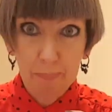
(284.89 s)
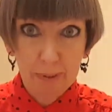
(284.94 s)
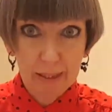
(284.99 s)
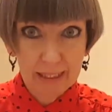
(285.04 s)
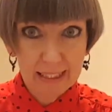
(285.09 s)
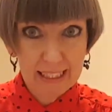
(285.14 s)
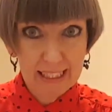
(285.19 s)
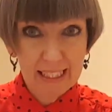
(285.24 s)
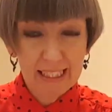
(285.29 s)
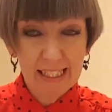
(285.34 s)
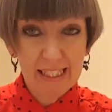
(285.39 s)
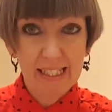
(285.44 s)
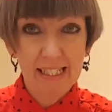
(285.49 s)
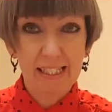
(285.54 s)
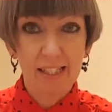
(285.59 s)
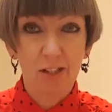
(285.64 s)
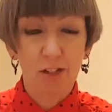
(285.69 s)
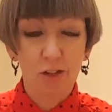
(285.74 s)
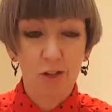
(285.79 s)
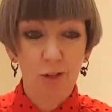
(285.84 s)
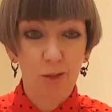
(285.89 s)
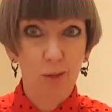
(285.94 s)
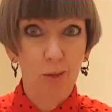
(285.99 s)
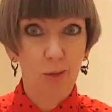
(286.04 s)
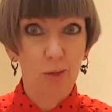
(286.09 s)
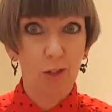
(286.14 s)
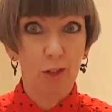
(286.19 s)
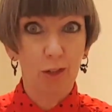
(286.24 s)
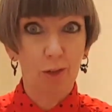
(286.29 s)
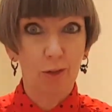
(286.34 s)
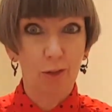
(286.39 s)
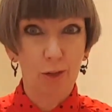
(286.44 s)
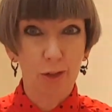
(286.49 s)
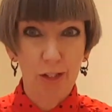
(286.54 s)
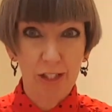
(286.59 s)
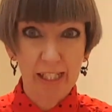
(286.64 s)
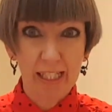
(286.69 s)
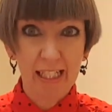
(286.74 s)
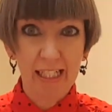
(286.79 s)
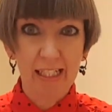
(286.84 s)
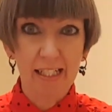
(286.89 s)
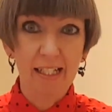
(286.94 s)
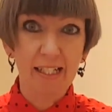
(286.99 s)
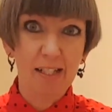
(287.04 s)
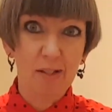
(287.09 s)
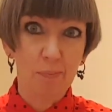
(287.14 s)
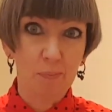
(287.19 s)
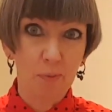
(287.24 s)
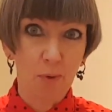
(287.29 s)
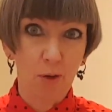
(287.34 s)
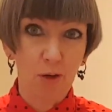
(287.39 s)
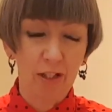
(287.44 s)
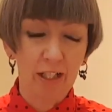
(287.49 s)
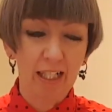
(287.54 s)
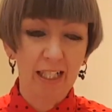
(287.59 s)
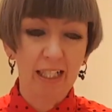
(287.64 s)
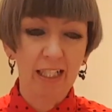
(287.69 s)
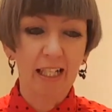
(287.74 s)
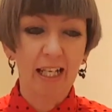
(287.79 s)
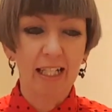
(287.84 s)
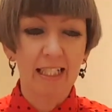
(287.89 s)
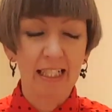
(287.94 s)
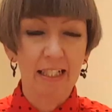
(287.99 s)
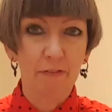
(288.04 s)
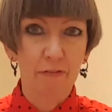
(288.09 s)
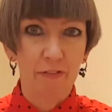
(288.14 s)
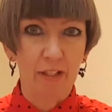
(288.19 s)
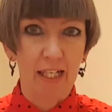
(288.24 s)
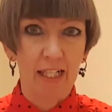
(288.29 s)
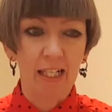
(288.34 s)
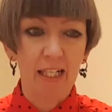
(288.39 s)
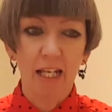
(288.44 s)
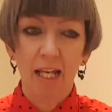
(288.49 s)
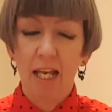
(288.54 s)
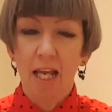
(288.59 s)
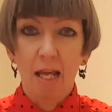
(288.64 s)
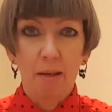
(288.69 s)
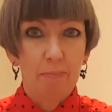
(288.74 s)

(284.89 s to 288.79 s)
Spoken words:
please do your routines morning and evening